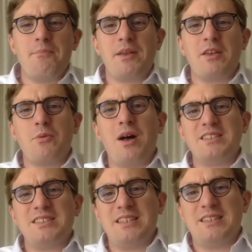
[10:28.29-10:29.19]
because
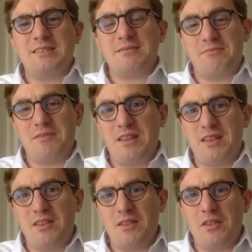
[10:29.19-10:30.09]
whilst
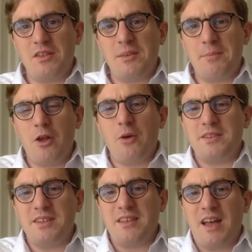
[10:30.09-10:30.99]
the
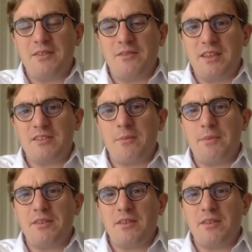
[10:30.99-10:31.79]
diplomacy side of things can